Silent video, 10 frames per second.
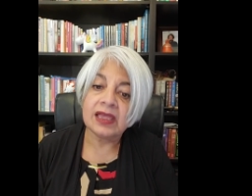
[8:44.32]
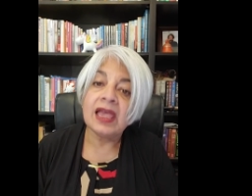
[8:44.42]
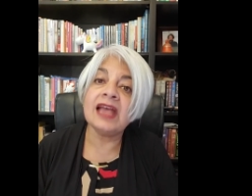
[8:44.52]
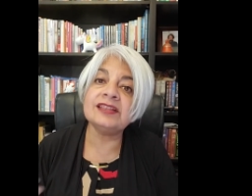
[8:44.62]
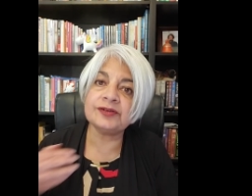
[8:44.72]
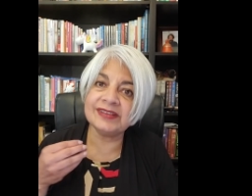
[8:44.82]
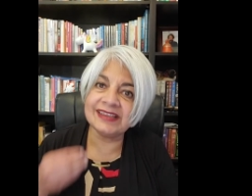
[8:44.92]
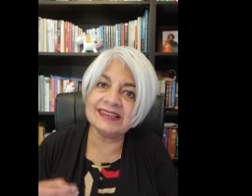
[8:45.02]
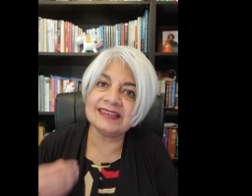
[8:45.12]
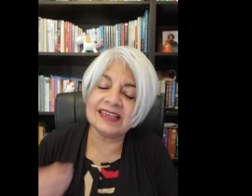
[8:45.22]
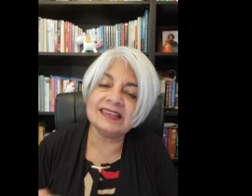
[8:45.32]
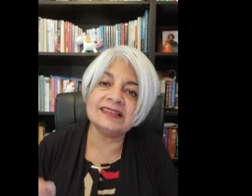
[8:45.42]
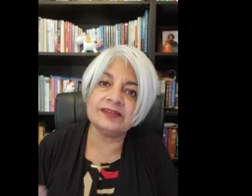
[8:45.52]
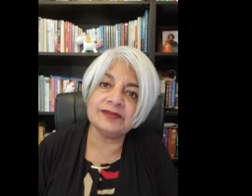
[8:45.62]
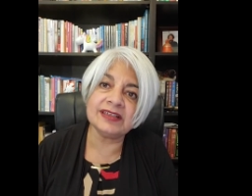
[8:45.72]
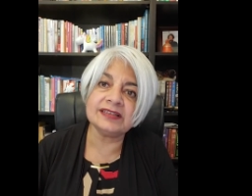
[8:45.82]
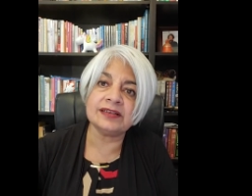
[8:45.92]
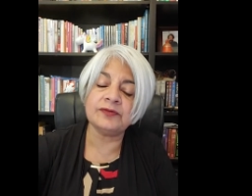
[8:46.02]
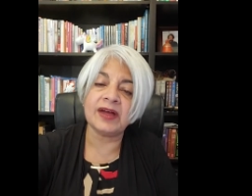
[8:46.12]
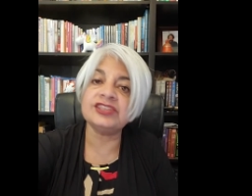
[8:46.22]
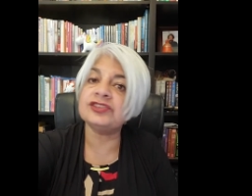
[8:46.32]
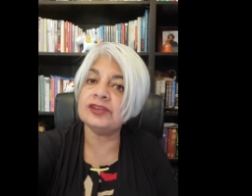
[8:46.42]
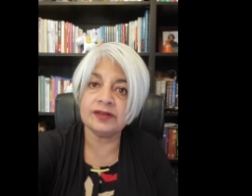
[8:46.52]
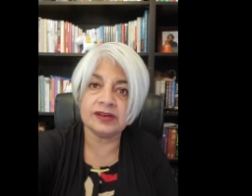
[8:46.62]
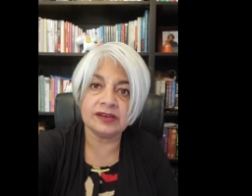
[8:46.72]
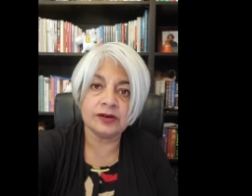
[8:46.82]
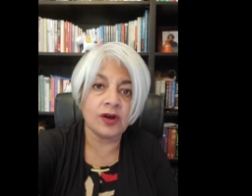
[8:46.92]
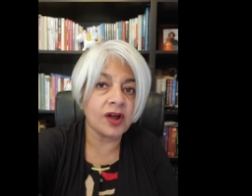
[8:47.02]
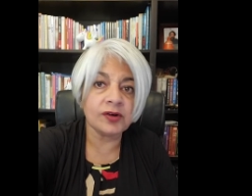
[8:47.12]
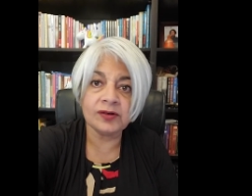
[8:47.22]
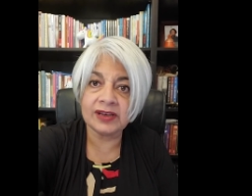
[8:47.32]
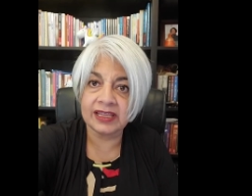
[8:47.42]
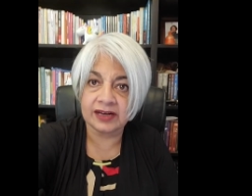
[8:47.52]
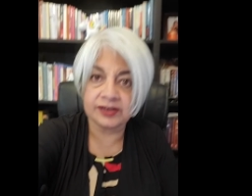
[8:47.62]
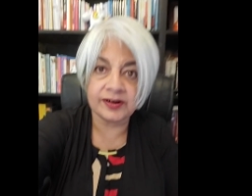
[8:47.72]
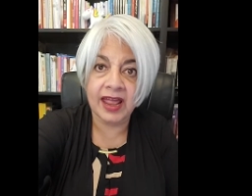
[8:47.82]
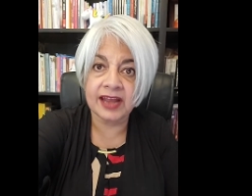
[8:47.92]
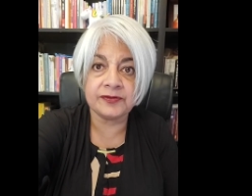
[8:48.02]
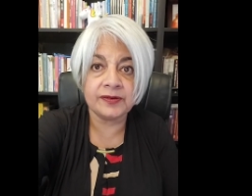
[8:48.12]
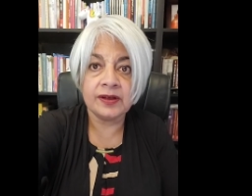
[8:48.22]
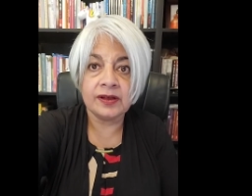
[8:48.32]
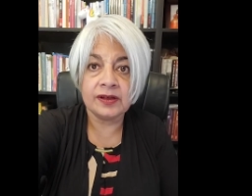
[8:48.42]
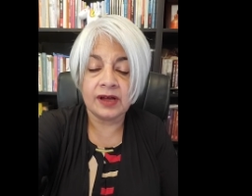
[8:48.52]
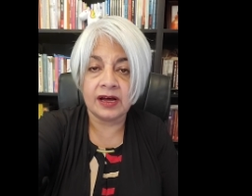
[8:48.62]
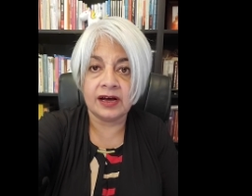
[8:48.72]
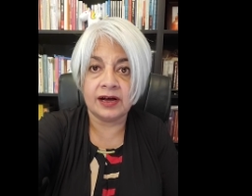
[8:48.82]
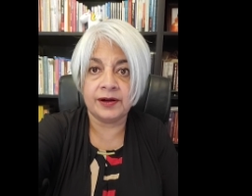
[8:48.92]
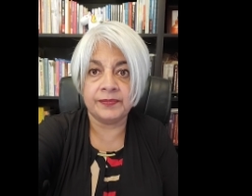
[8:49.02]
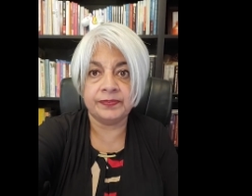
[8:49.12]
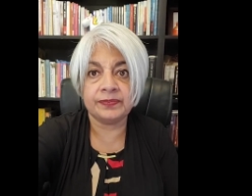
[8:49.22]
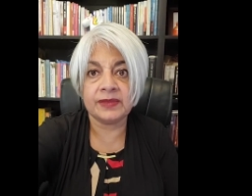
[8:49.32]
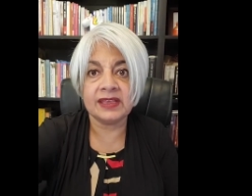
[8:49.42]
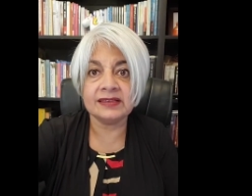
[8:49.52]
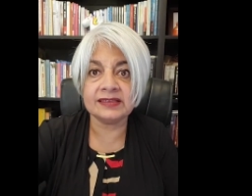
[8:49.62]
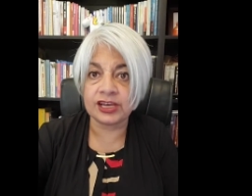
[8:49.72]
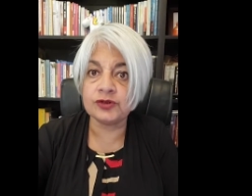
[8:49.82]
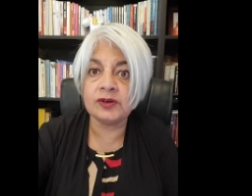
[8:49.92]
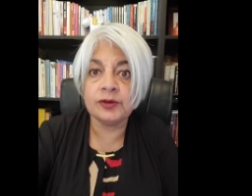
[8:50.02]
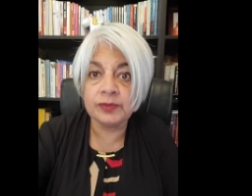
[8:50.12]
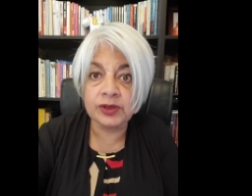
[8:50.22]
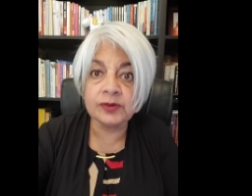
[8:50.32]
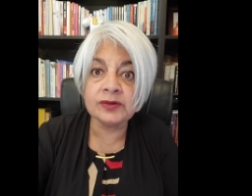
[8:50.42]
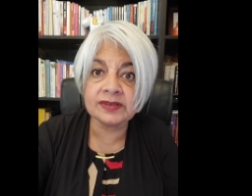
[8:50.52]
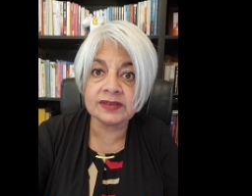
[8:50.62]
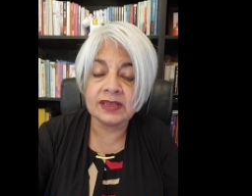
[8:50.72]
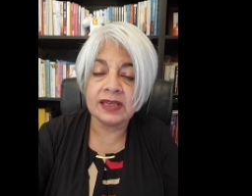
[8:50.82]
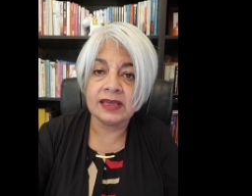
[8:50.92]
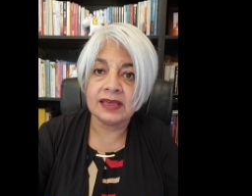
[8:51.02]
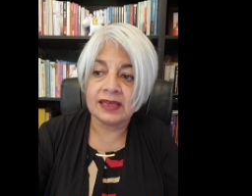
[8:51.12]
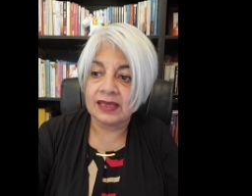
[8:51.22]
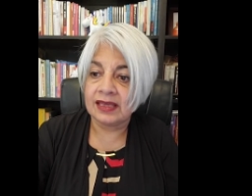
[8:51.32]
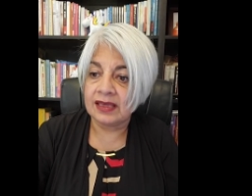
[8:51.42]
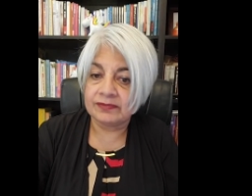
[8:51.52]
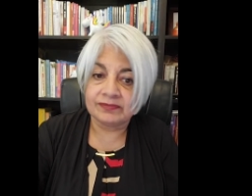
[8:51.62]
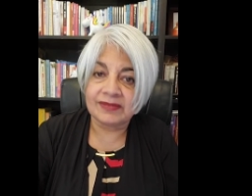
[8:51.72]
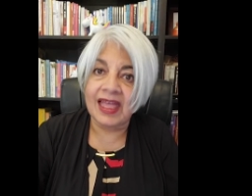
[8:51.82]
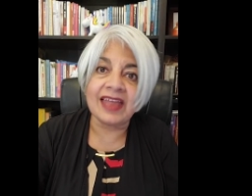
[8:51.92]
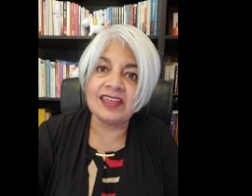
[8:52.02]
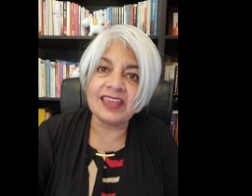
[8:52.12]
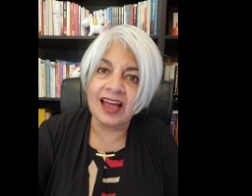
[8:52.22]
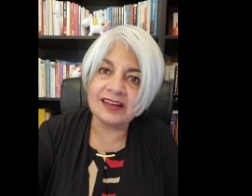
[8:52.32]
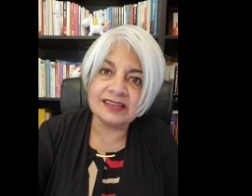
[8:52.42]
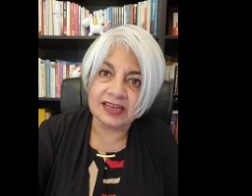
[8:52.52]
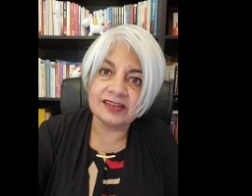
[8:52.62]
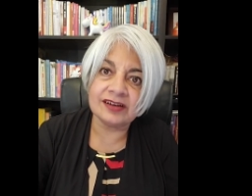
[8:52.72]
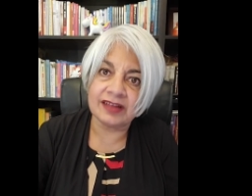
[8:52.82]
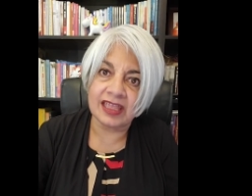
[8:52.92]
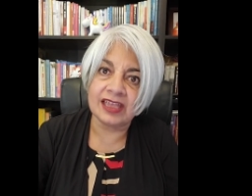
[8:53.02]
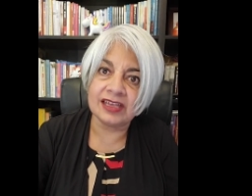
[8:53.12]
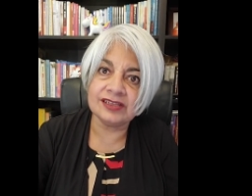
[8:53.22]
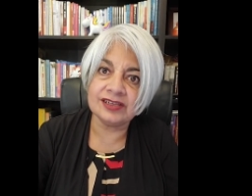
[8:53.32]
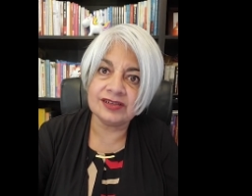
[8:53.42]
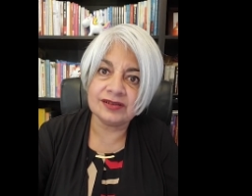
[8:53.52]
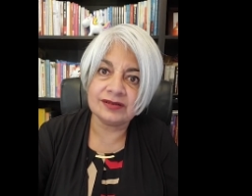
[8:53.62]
And so this is the reason why children not only attract um, sexual abuse at a young, tender age,